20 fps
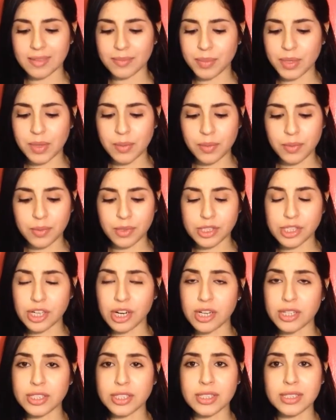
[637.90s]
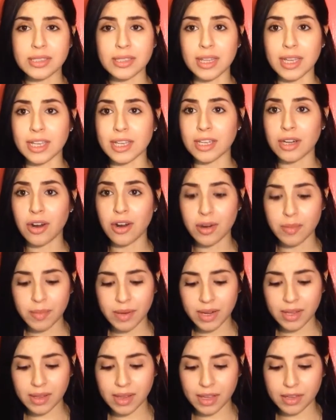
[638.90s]
people were charging like an arm
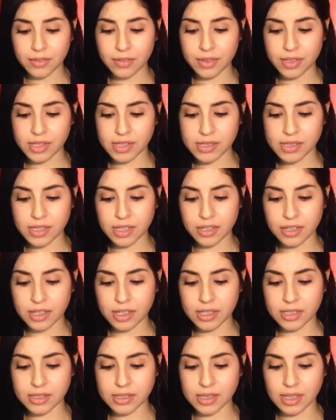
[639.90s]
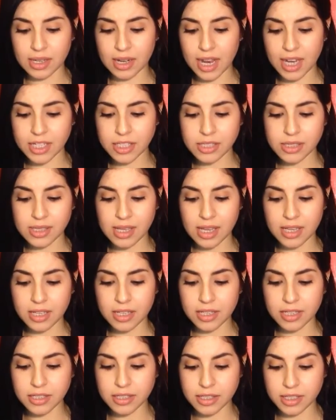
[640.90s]
and a leg for these earrings and I just I
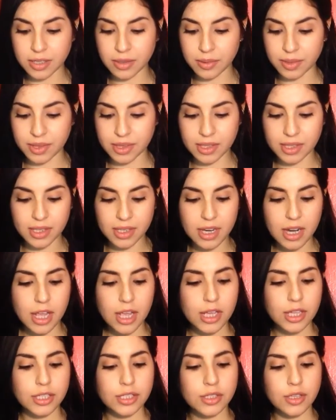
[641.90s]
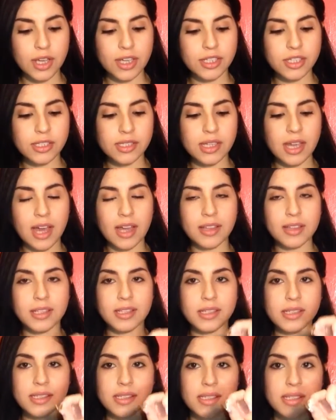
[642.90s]
couldn't deal with it. So I just got
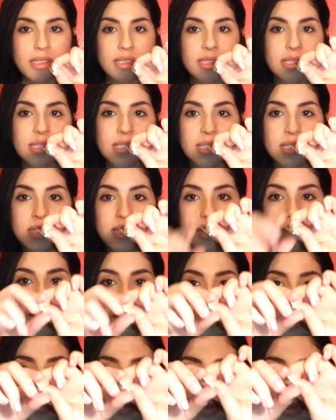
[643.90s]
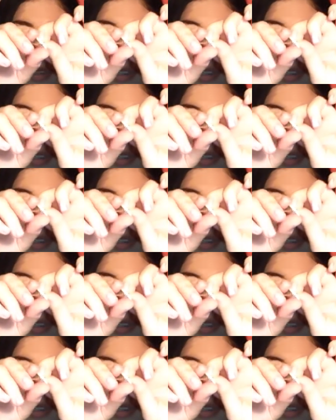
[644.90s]
these little